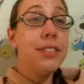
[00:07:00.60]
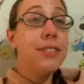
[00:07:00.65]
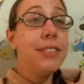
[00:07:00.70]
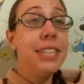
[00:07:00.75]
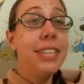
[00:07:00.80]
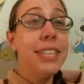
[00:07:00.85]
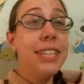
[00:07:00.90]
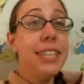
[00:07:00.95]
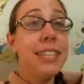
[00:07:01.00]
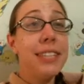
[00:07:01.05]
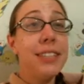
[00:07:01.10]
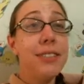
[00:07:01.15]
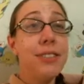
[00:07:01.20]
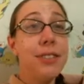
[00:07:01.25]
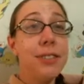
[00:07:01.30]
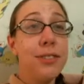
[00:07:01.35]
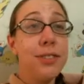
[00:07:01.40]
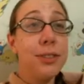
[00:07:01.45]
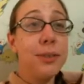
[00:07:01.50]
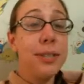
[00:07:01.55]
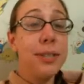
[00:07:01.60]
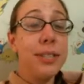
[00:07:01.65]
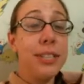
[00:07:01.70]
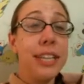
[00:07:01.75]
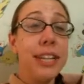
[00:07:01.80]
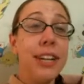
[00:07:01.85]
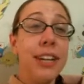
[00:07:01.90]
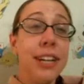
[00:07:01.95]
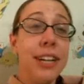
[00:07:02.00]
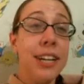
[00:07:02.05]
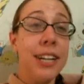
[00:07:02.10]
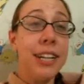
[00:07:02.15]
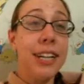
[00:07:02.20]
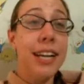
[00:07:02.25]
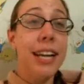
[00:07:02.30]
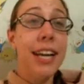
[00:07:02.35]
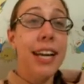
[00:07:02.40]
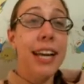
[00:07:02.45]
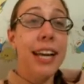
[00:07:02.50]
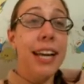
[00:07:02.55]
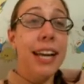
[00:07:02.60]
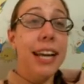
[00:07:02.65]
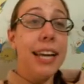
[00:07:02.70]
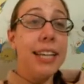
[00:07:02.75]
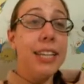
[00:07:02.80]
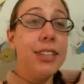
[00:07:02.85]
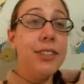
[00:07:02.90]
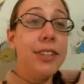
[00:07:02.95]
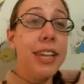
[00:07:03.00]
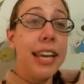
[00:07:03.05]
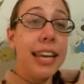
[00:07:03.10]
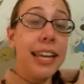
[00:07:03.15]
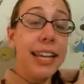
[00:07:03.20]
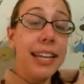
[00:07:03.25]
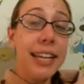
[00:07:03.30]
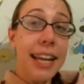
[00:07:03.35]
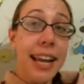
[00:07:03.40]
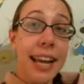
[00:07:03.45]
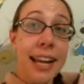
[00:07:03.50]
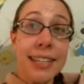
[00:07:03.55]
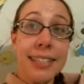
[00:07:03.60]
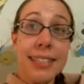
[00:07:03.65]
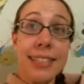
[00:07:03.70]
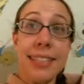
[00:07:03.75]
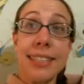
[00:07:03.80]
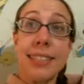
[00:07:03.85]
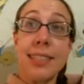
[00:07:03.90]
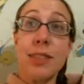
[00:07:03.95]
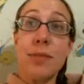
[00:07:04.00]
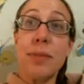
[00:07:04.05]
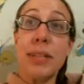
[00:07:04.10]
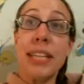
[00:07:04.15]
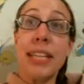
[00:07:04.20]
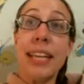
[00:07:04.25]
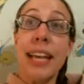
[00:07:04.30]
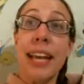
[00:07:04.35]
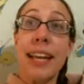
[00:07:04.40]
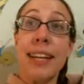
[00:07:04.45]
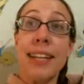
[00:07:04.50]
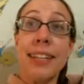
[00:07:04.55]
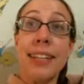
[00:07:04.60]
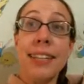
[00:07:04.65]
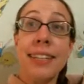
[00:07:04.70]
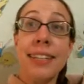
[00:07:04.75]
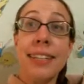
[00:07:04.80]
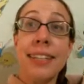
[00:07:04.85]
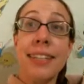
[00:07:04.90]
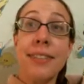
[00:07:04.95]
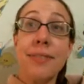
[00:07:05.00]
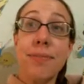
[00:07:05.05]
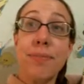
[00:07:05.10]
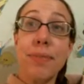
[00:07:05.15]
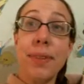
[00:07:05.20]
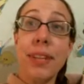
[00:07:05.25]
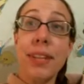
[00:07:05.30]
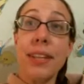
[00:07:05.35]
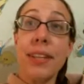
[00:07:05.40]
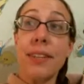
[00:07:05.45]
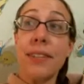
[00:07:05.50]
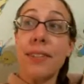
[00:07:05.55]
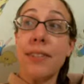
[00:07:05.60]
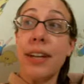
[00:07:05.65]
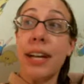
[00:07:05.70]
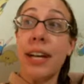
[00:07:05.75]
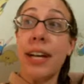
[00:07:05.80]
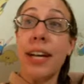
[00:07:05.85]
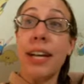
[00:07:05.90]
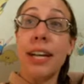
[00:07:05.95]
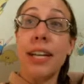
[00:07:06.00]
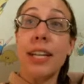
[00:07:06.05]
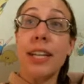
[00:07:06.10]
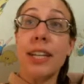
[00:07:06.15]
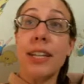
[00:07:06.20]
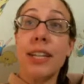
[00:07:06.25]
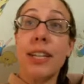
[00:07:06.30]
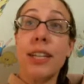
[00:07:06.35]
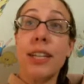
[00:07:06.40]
need and you don't know where they are, and you can access them again. If I